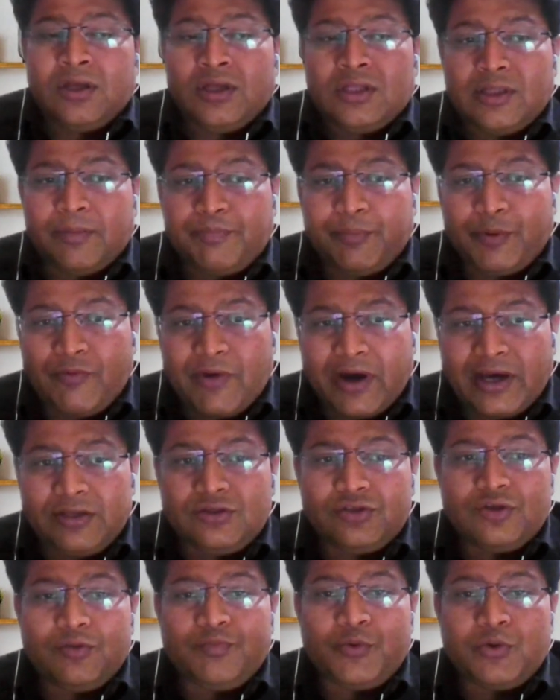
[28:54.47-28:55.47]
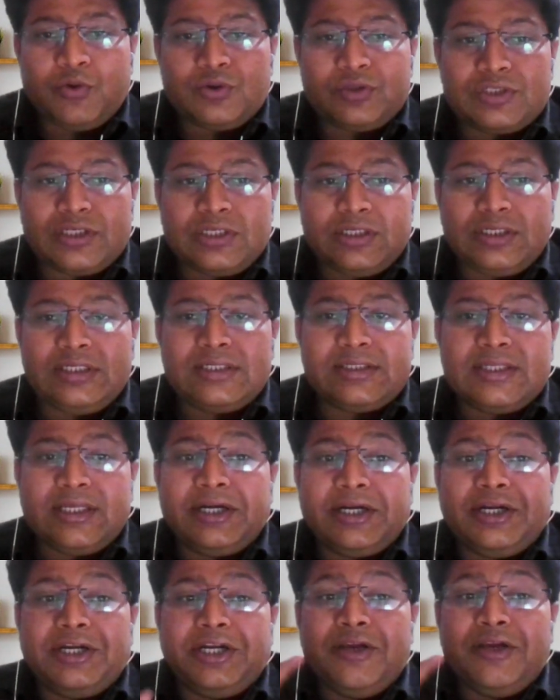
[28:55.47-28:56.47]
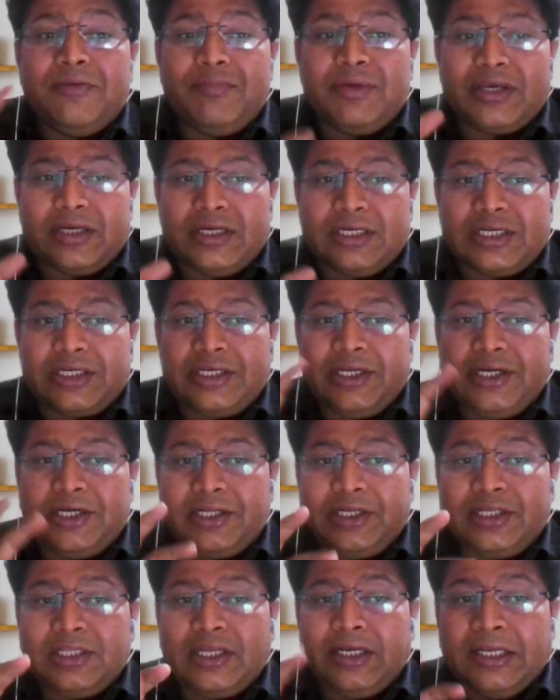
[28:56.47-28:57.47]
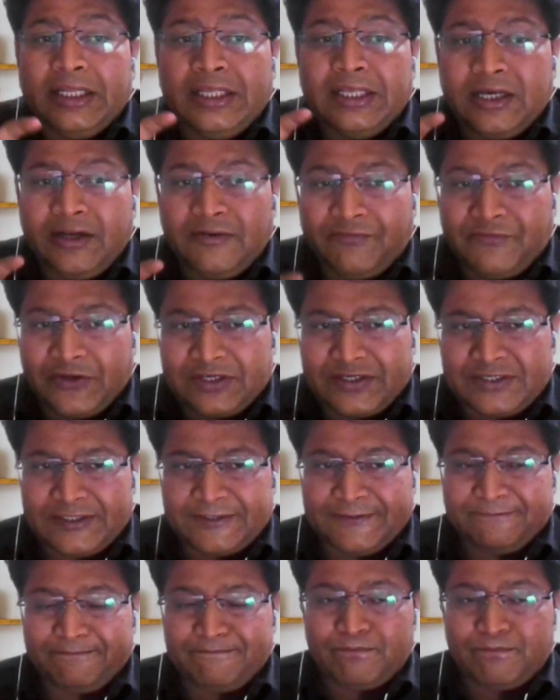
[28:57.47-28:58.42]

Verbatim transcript: The proviso portion is the deeming, it creating the legal fiction.